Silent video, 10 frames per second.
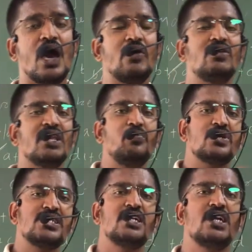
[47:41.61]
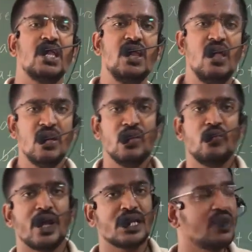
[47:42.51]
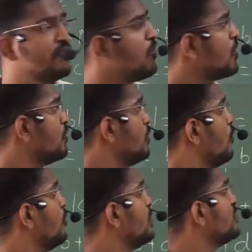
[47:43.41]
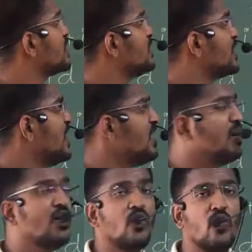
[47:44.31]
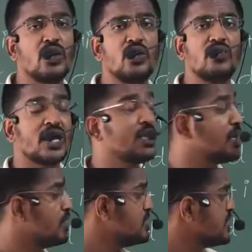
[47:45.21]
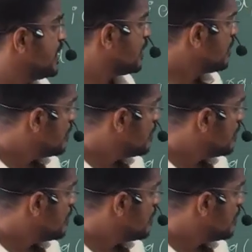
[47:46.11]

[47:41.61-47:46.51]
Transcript: I will represent it in vector form, OP vector and OQ vector. See,